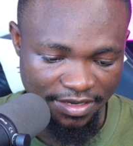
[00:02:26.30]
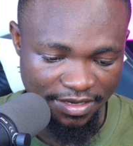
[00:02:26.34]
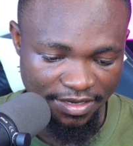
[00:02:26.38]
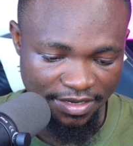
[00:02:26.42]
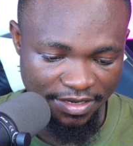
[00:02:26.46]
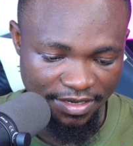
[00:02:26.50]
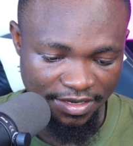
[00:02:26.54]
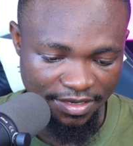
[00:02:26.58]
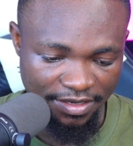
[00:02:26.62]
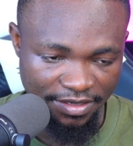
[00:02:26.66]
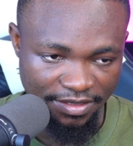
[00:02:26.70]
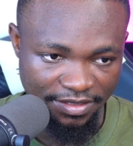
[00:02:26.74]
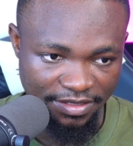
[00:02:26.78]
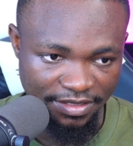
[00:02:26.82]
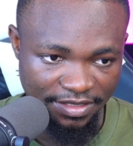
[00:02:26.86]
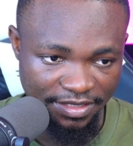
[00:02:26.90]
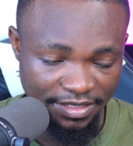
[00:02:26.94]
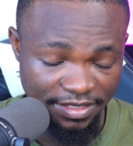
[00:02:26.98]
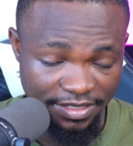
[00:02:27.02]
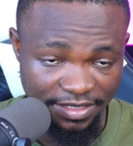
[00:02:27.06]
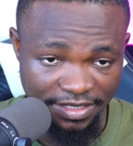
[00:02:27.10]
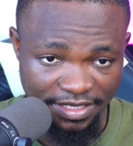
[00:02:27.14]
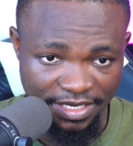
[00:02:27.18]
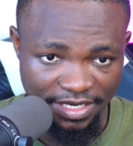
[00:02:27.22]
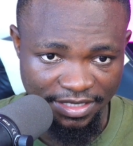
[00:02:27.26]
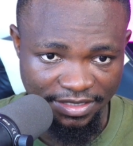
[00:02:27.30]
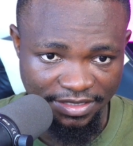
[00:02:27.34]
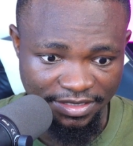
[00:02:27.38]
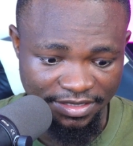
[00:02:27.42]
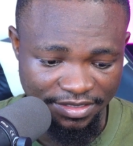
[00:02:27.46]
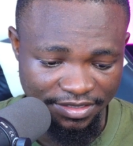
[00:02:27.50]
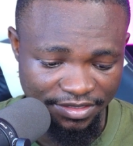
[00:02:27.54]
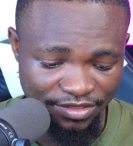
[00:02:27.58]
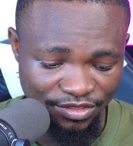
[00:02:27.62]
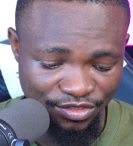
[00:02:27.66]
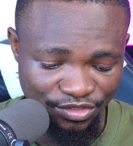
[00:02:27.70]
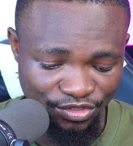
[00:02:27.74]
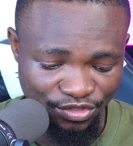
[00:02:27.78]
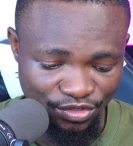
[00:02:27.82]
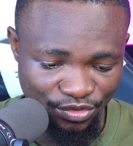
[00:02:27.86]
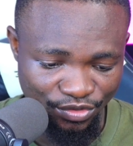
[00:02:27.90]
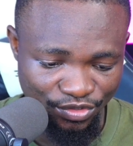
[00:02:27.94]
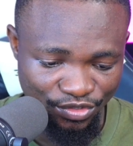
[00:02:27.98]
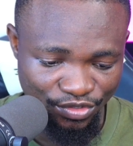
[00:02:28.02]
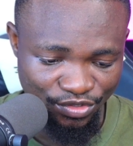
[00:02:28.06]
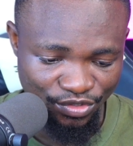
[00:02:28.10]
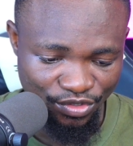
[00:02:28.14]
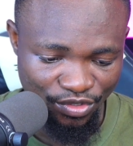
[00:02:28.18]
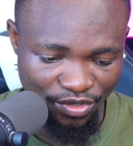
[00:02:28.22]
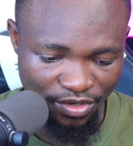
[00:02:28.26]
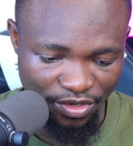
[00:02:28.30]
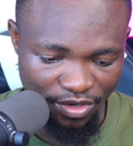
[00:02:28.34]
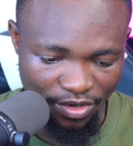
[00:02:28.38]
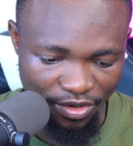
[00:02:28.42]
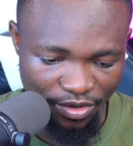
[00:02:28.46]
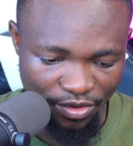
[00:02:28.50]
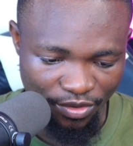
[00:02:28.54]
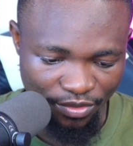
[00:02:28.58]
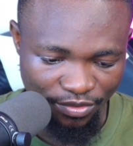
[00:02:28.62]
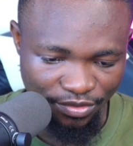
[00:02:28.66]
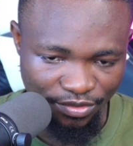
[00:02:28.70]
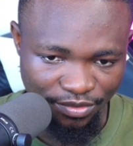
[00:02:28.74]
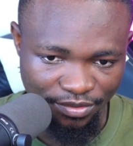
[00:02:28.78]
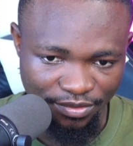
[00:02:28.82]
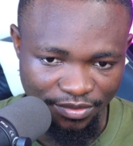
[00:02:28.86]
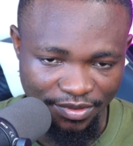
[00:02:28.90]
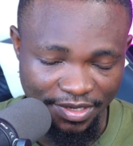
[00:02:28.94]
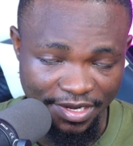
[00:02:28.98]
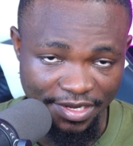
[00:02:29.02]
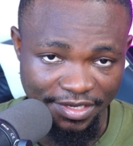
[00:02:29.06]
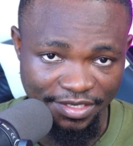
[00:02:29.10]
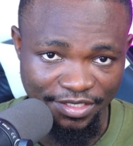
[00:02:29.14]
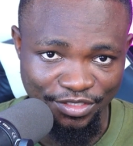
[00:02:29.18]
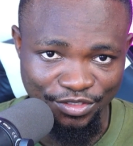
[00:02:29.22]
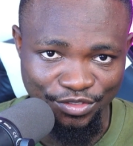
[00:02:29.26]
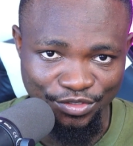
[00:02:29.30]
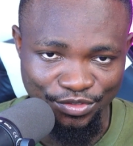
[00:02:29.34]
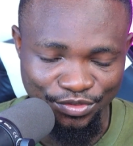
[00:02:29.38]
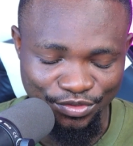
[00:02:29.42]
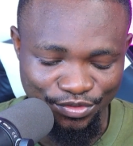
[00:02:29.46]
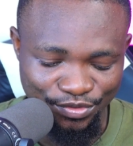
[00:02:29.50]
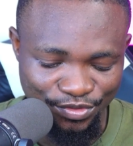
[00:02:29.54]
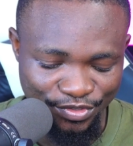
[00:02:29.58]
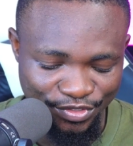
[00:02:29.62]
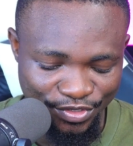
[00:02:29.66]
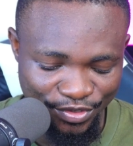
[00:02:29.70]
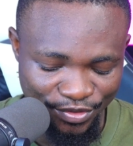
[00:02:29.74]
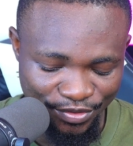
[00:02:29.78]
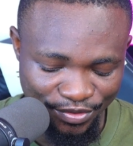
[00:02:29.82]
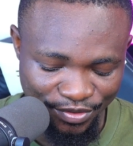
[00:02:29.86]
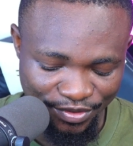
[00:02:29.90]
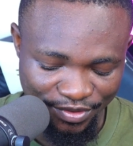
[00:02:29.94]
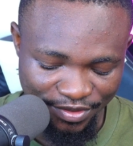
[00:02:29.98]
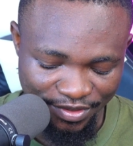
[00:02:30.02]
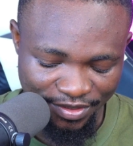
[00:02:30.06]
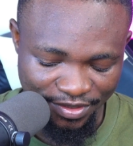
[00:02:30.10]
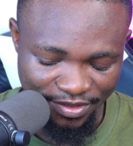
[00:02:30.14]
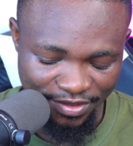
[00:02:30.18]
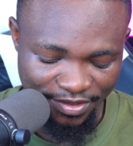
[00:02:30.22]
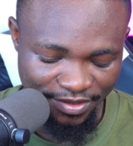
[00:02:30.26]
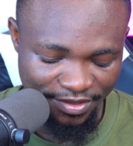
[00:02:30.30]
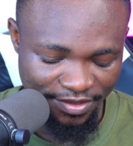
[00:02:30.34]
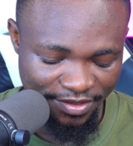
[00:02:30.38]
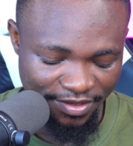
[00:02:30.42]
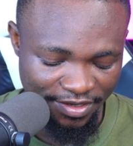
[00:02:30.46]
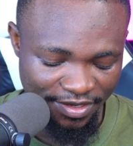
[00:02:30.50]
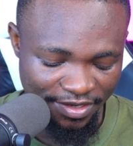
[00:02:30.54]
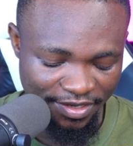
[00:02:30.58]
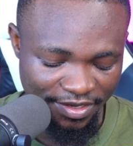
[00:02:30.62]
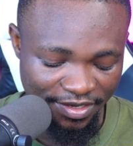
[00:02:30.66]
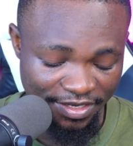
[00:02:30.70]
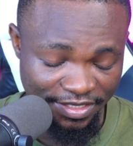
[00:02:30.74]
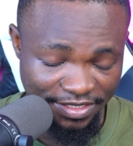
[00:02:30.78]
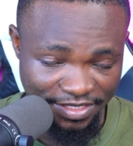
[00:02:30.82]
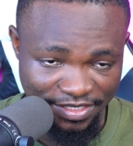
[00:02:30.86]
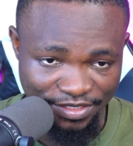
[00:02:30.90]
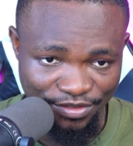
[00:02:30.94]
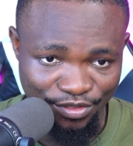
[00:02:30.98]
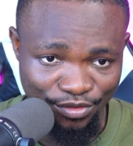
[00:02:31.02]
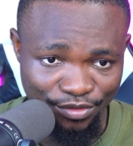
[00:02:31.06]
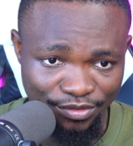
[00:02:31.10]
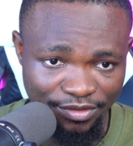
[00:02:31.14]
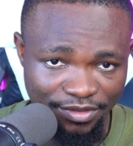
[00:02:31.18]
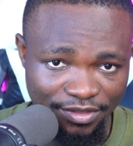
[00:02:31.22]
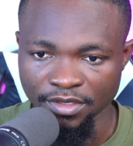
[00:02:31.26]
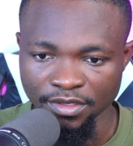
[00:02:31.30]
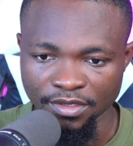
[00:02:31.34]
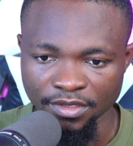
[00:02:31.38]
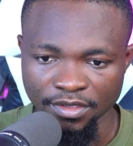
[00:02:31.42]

And that is just all I need to do. So it's done.